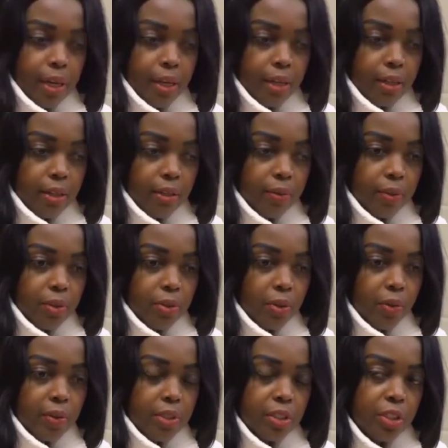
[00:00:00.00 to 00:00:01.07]
and it was
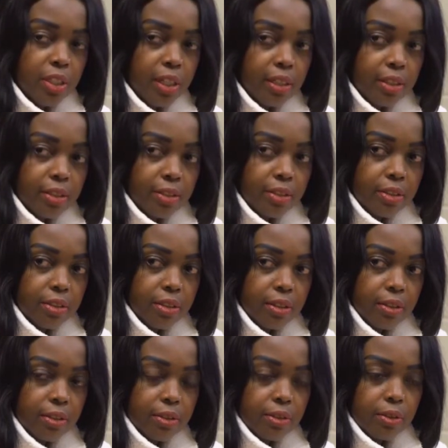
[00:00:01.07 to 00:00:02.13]
always a challenge.
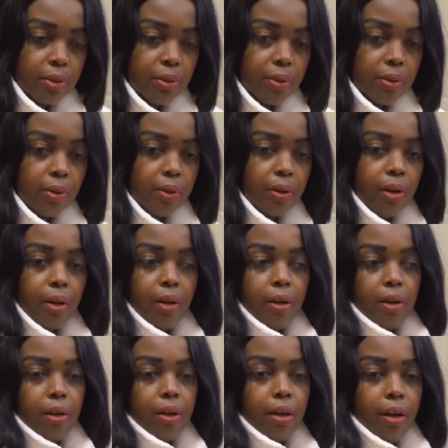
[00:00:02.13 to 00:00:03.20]
So
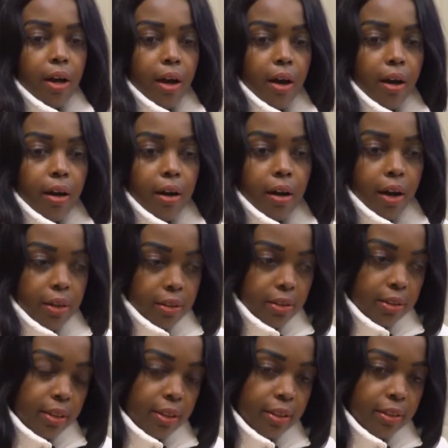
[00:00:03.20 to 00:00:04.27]
I
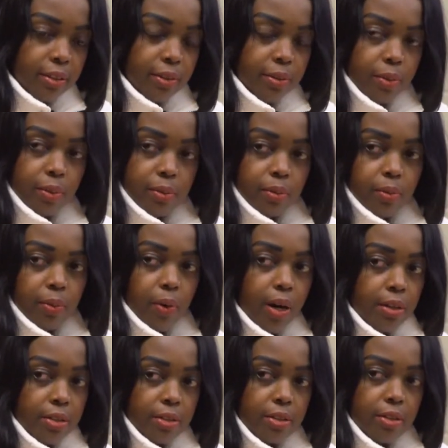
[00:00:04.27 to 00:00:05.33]
did it
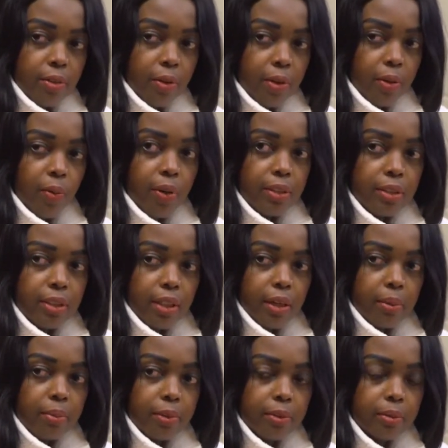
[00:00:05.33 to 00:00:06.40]
once, only one
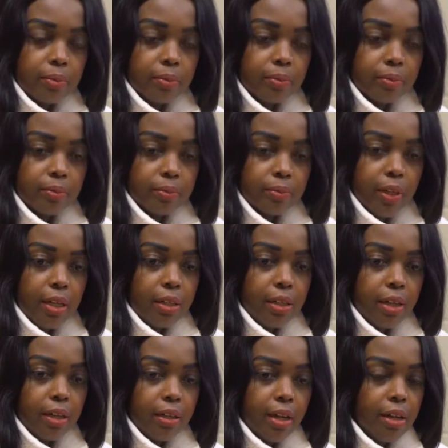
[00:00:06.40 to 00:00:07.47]
time, and
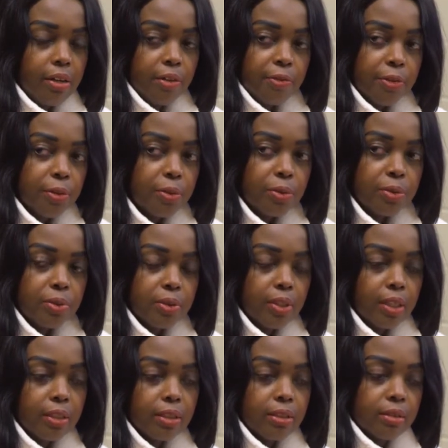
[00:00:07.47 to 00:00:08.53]
then I refused.
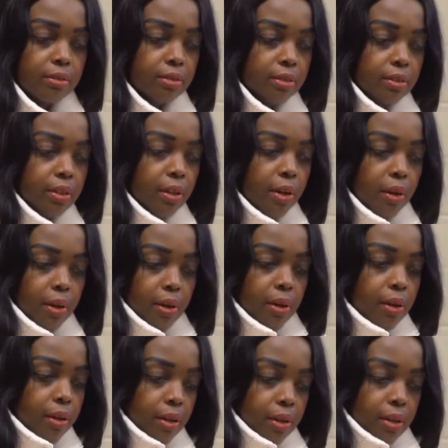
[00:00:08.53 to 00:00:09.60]
That's
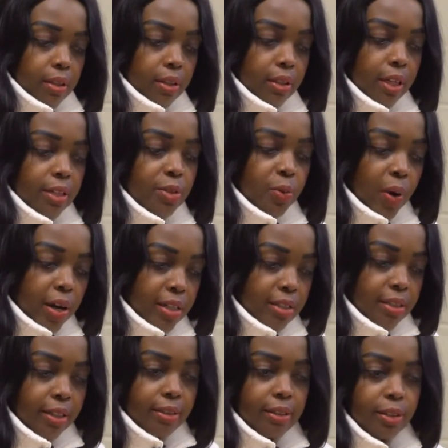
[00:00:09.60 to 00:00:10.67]
why I
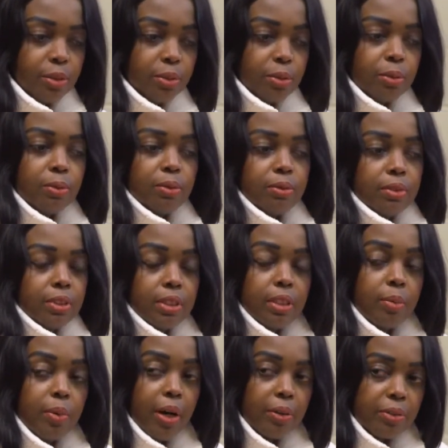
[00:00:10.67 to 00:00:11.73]
started to
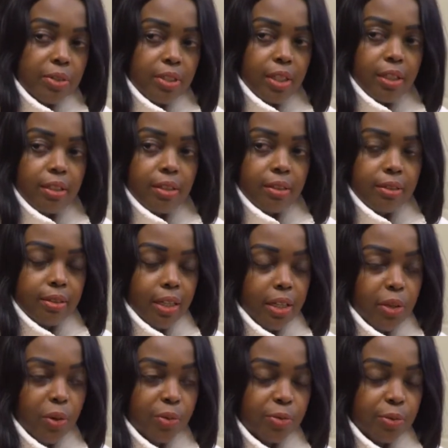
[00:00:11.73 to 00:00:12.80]
sleep outside and
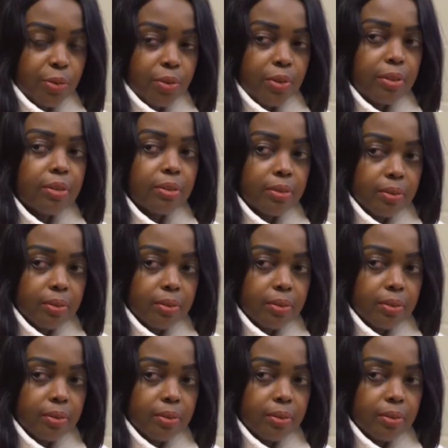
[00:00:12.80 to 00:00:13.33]
no food.